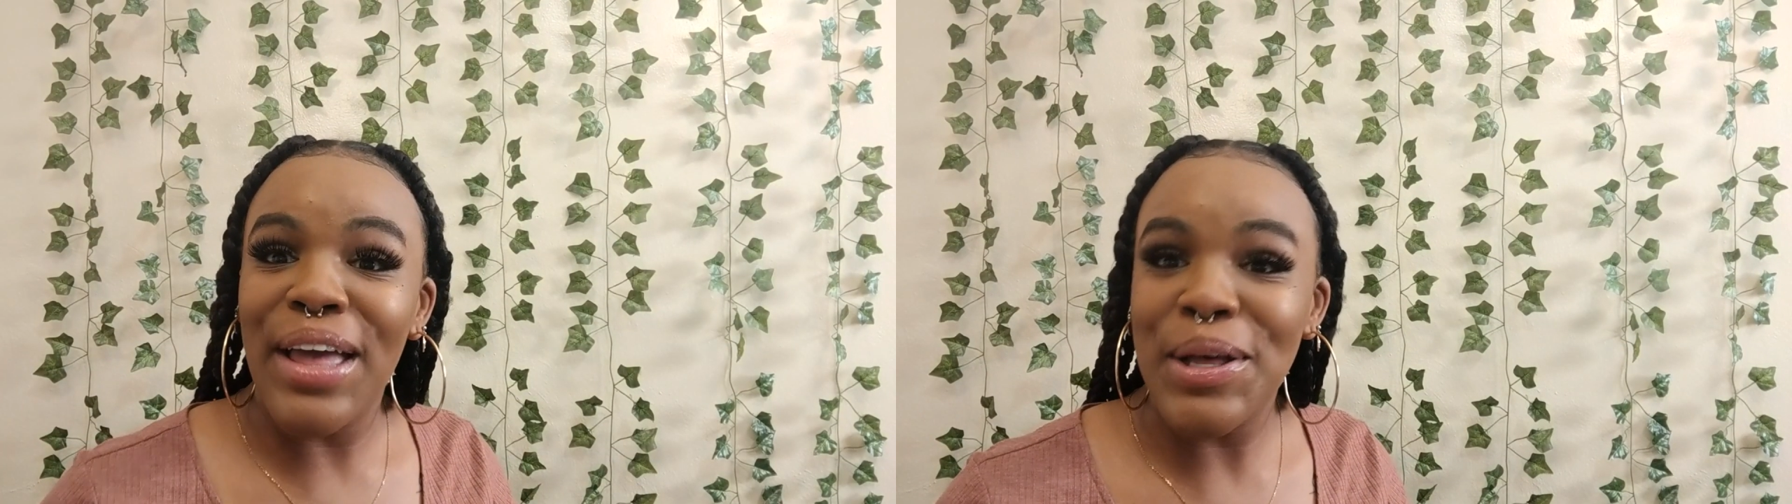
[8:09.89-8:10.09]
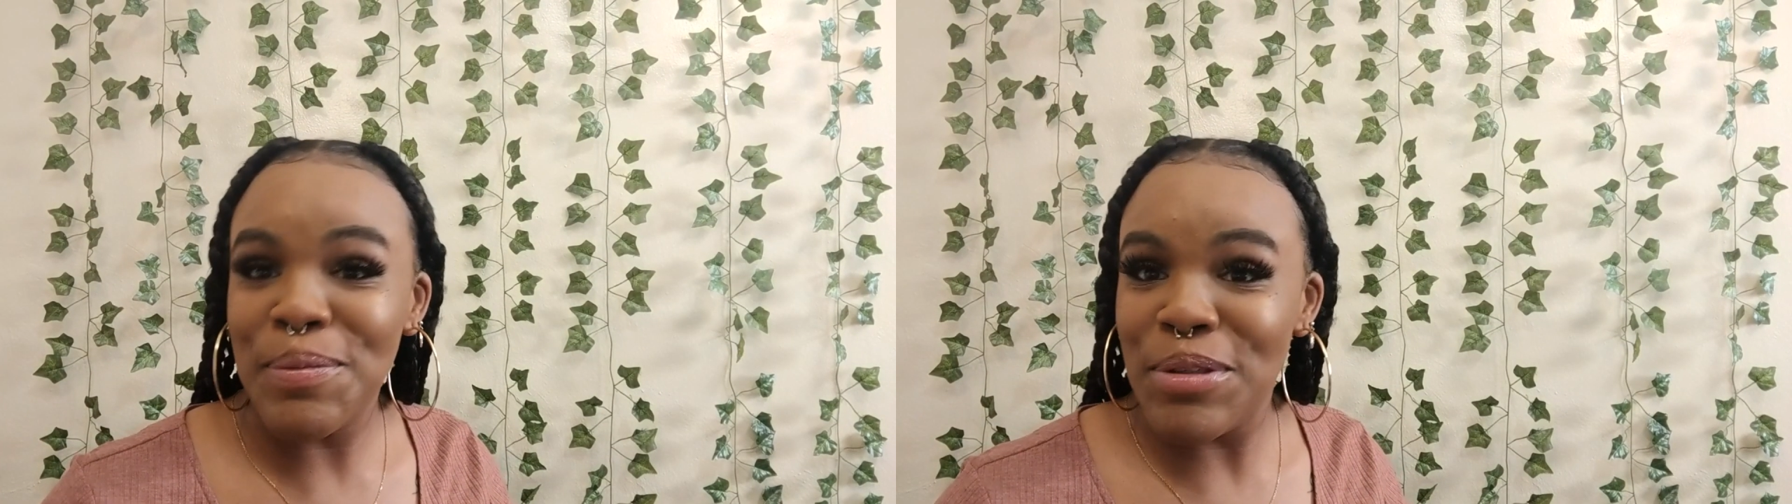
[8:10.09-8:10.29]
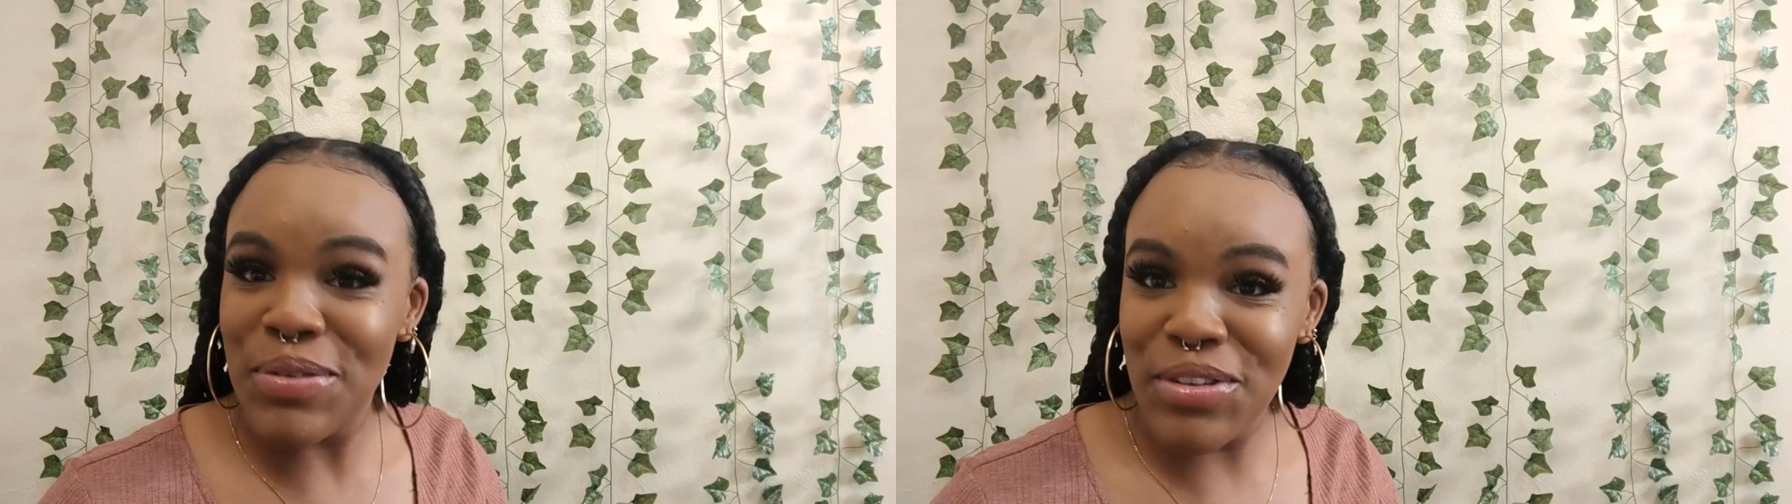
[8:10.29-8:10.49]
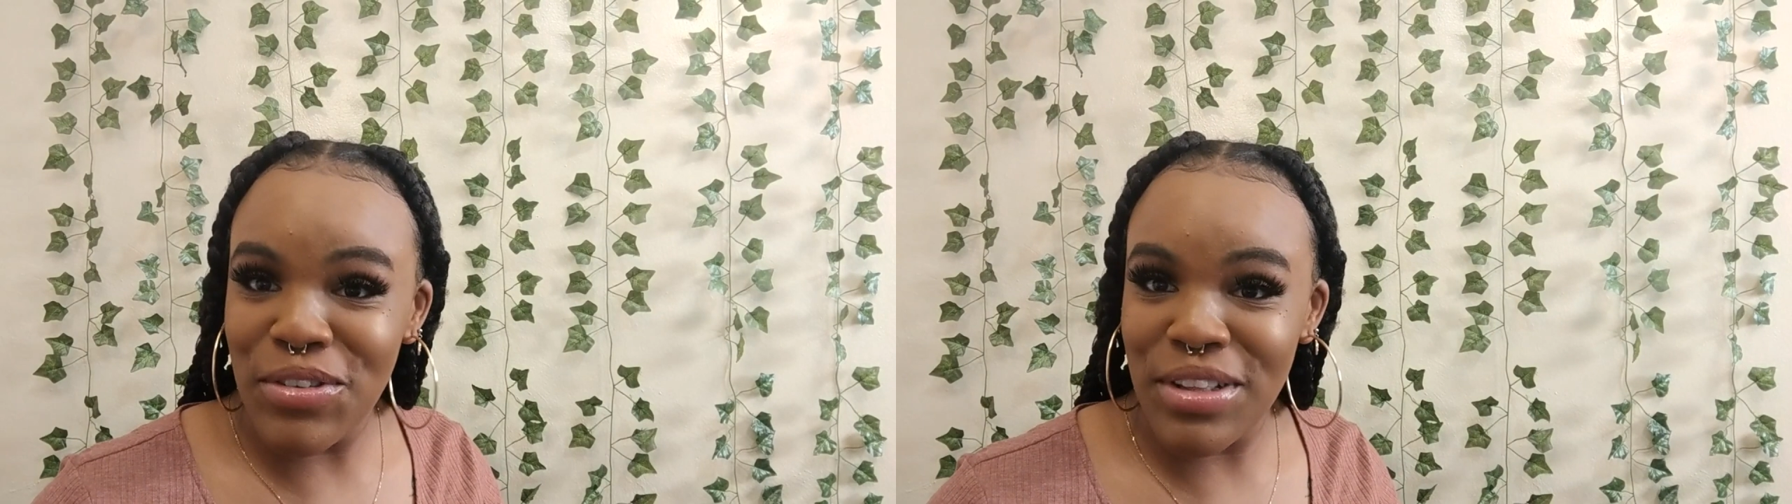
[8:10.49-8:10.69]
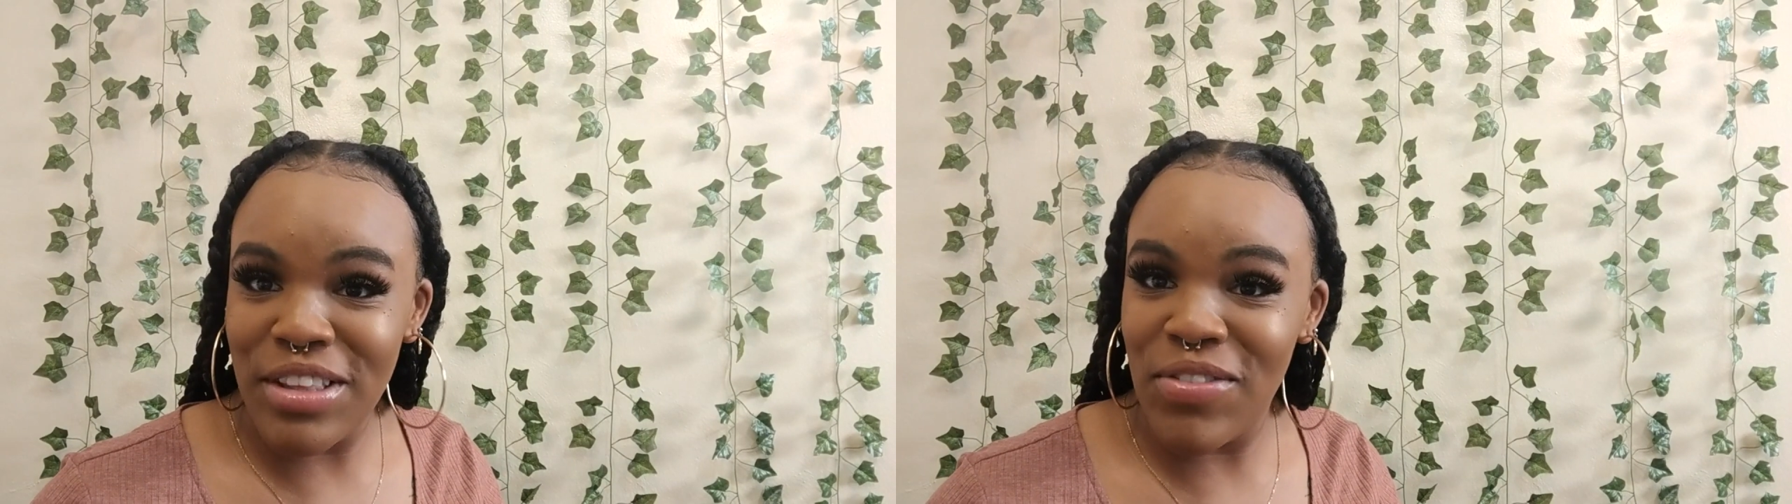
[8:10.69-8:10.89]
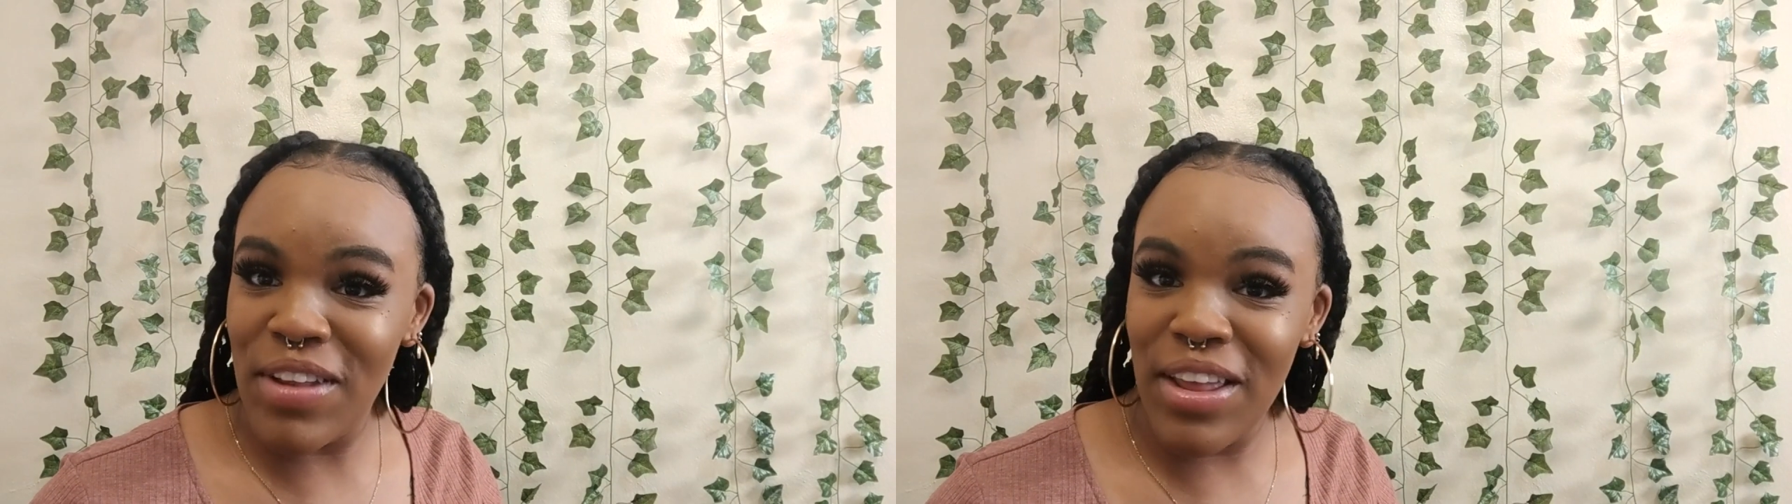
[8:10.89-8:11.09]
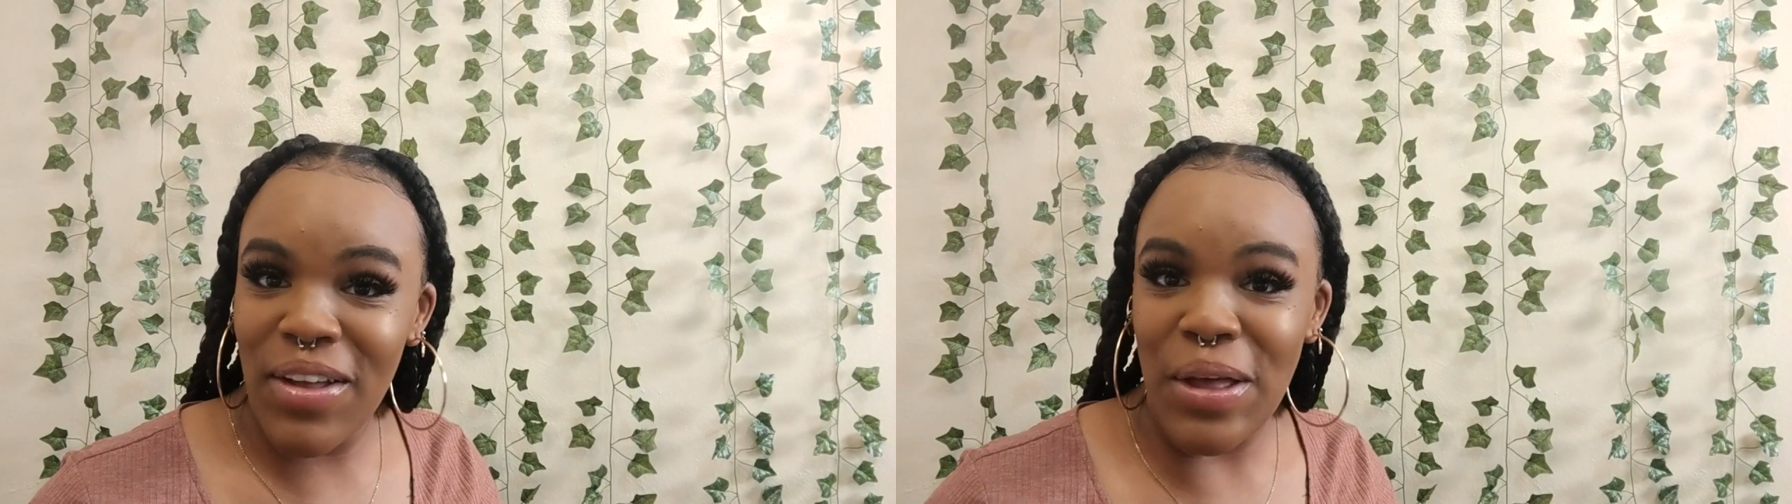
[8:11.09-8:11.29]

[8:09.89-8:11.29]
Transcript: hope you enjoyed this video.